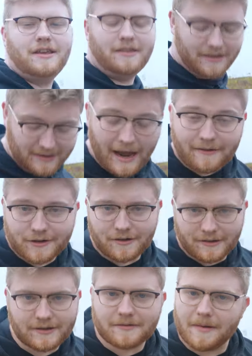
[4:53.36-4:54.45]
Tea. This is Arizona.
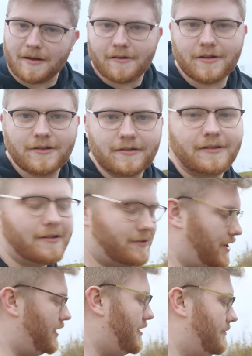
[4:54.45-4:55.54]
These are American. They're not
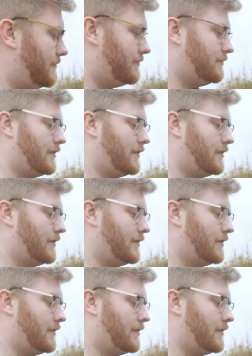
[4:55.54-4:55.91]
J D M.